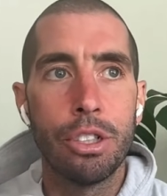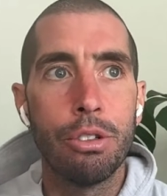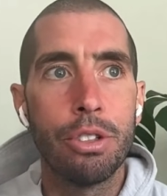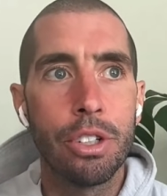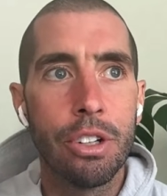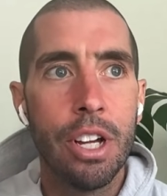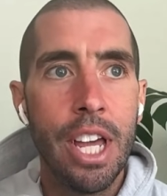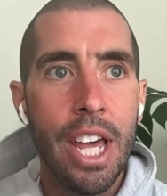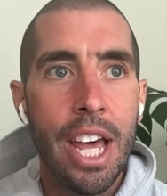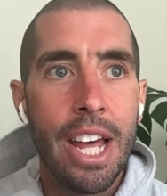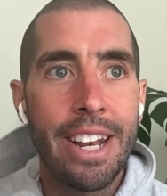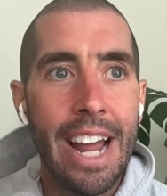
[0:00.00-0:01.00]
Jr.
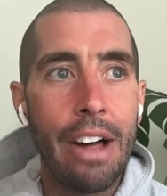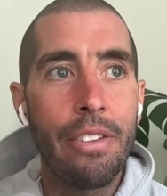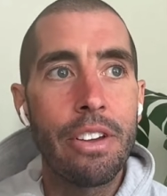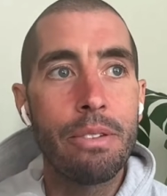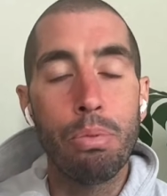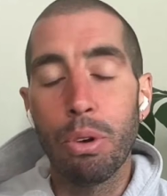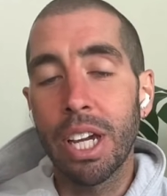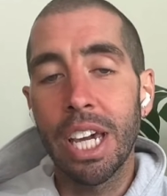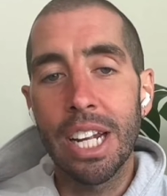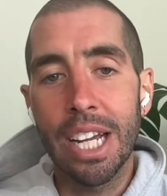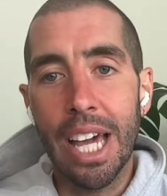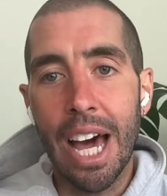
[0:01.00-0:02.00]
Now they bring
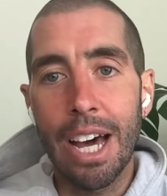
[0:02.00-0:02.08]
in a